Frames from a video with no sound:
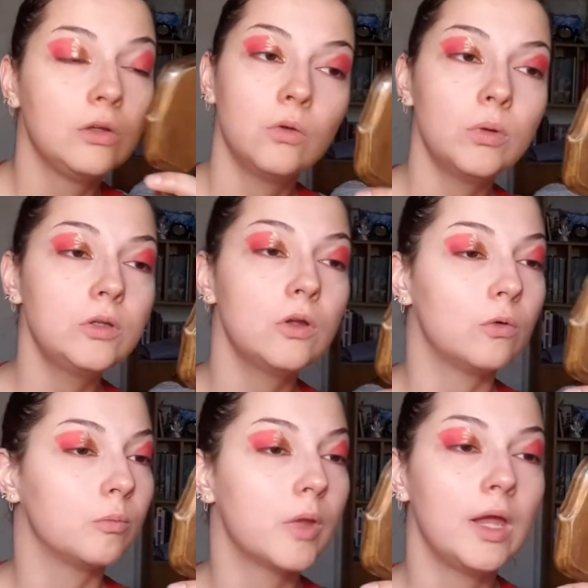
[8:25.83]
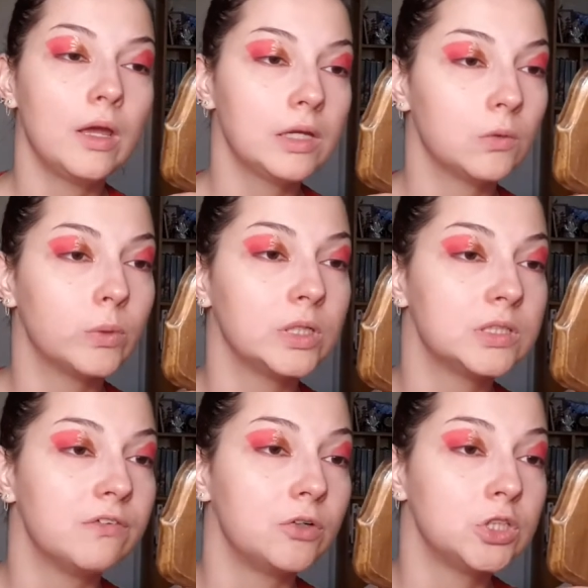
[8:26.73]
you know what? No, I like it when
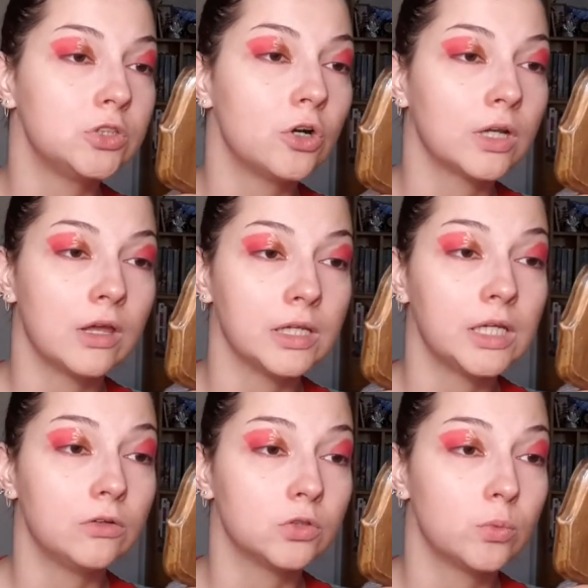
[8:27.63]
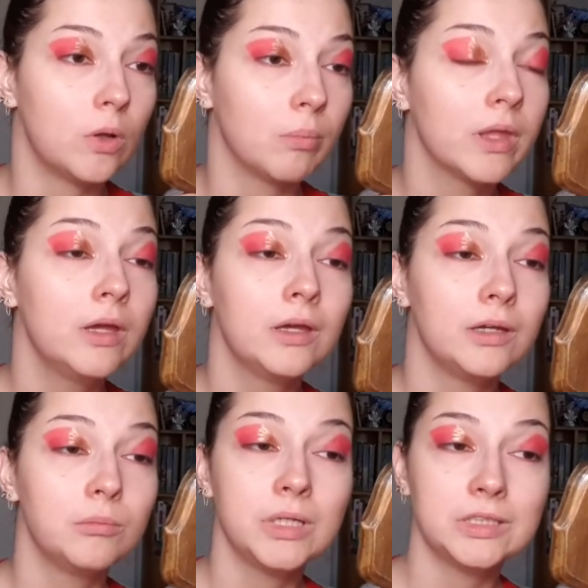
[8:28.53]
it's a very stark line here as well.
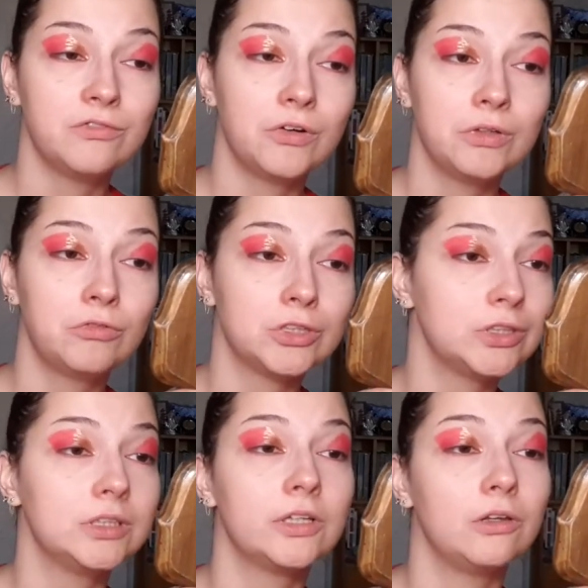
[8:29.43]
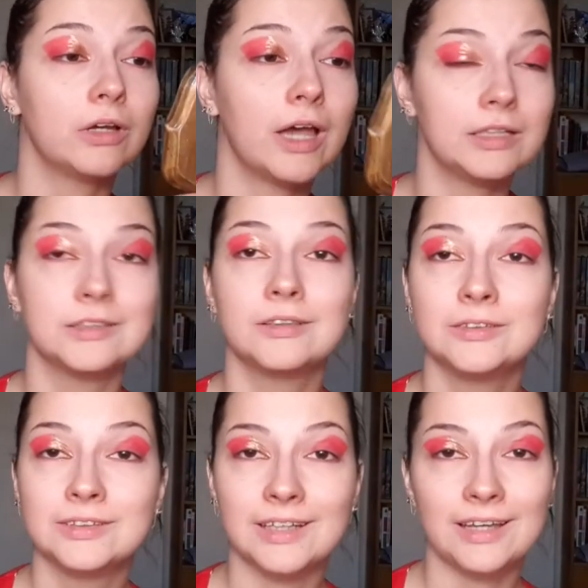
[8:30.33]
It makes it very interesting to look at
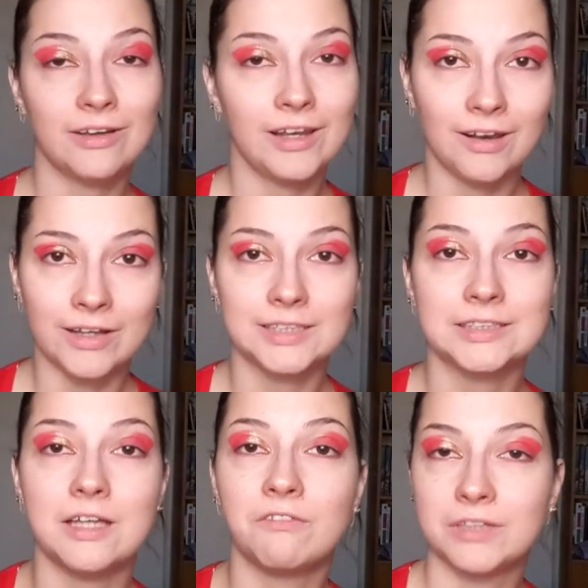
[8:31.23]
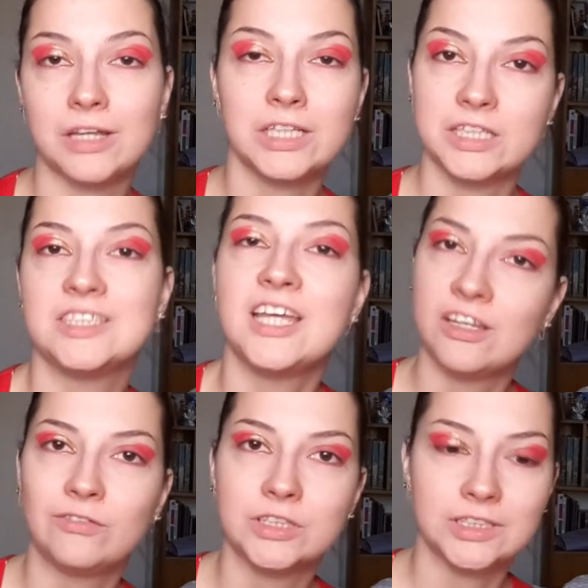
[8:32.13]
and I like stuff that is
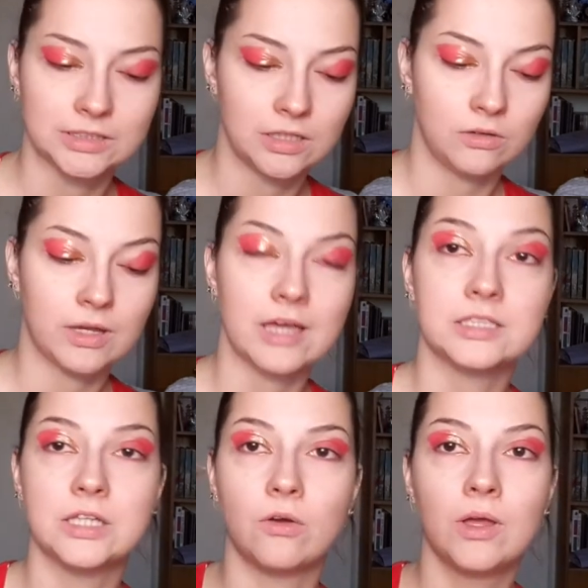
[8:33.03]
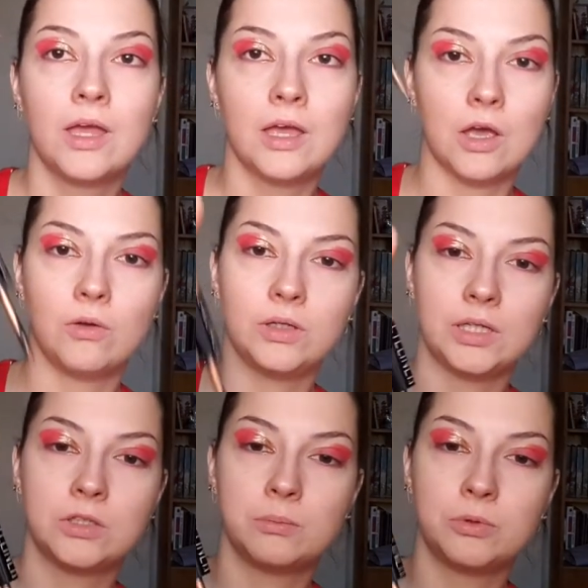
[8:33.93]
interesting to look at. So
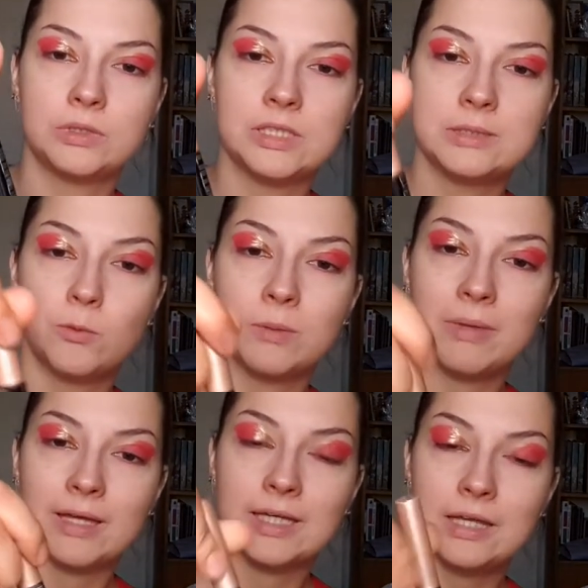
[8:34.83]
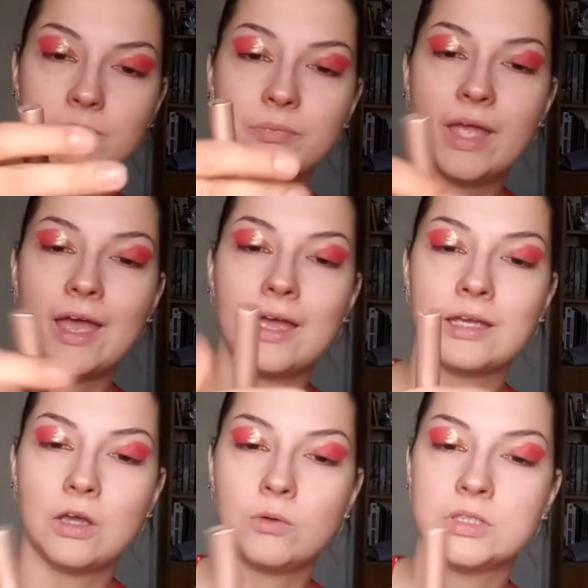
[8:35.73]
going to put this one back in
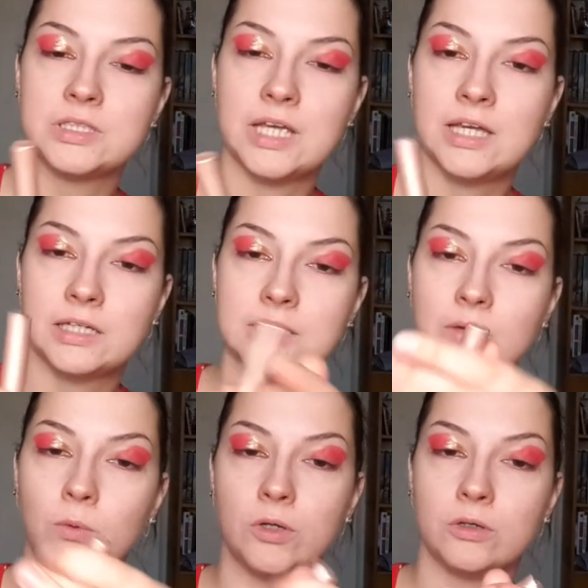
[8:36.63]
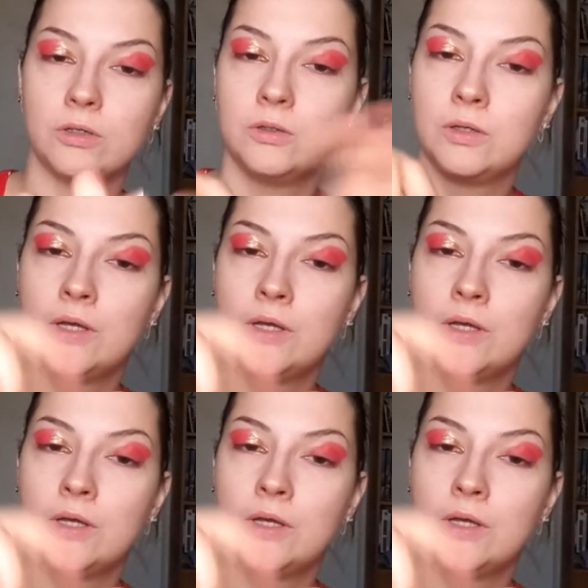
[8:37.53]
and going to take the one